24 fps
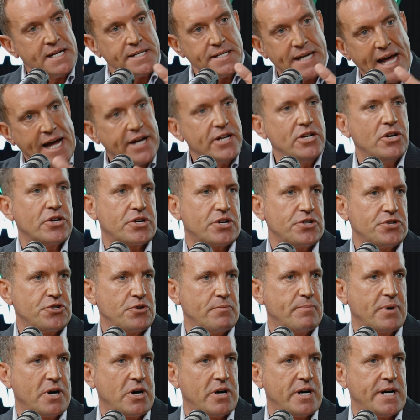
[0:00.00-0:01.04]
Now you look at
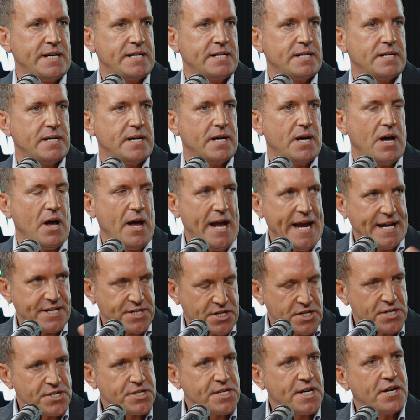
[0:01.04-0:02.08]
Dubai, it's
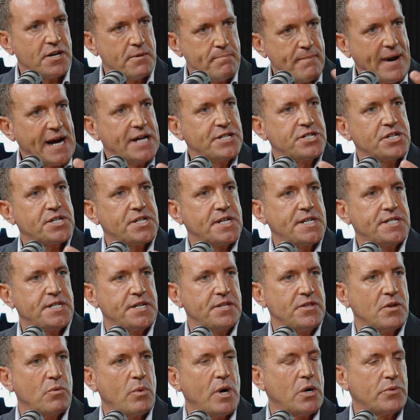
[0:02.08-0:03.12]
considered a major city
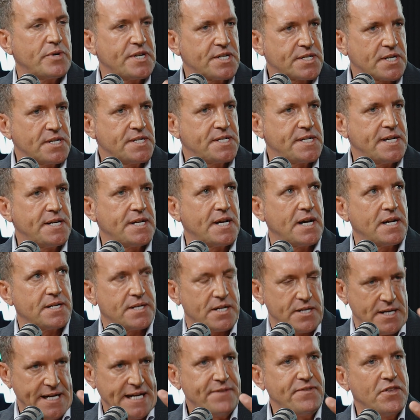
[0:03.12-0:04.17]
in the world. It's considered
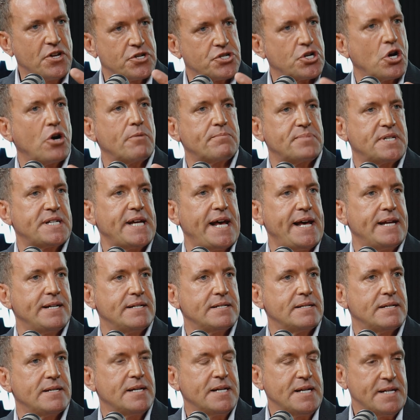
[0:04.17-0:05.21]
in the top 10.